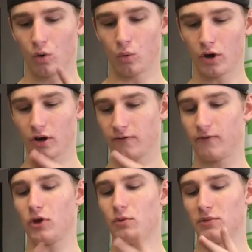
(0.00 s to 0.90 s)
Work,
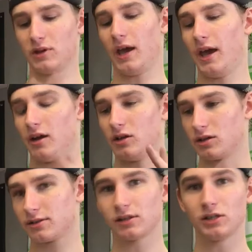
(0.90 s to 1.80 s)
filming, editing,
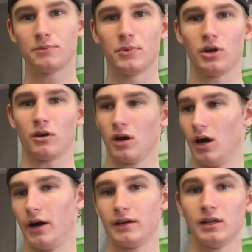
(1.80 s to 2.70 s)
sleeping, uh,